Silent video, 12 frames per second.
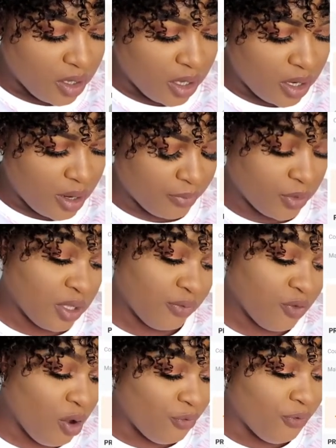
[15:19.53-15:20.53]
and um, they've
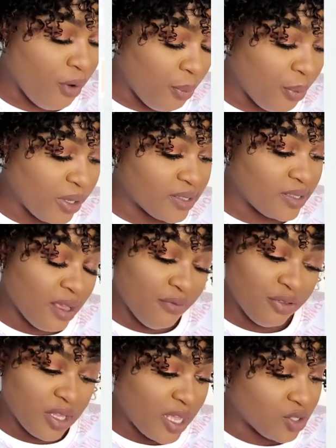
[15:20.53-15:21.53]
got four point
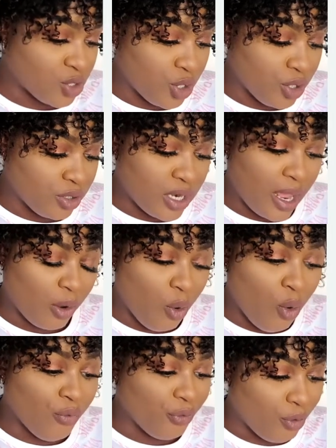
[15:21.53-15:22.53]
seven. That's good. Like
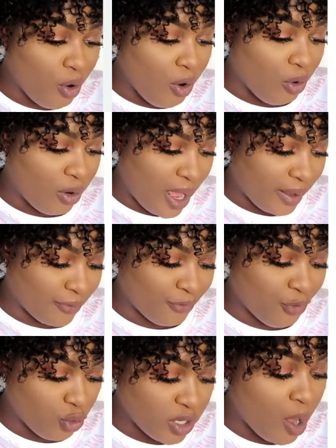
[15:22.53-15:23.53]
overall, like
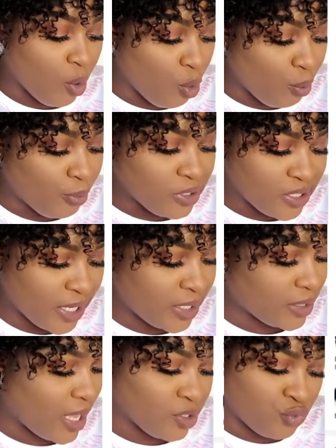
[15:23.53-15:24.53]
for the whole boutique,
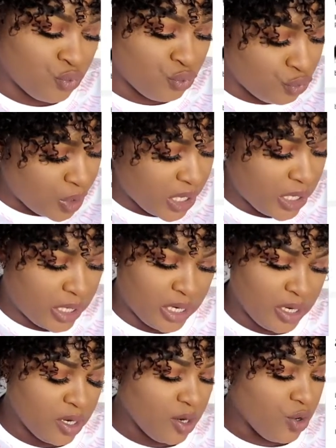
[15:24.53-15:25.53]
that's
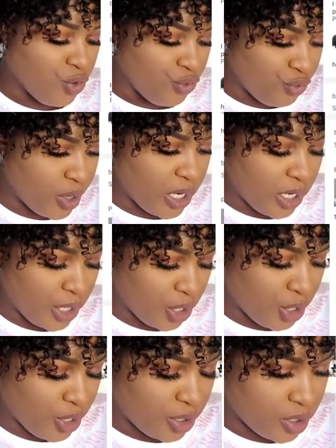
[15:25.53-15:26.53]
really, really
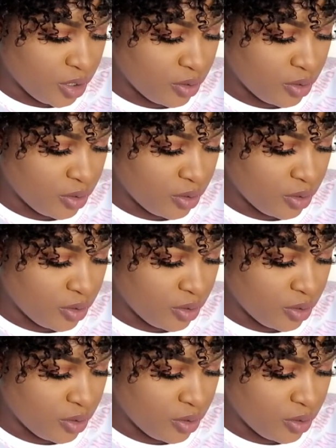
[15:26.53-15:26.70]
good.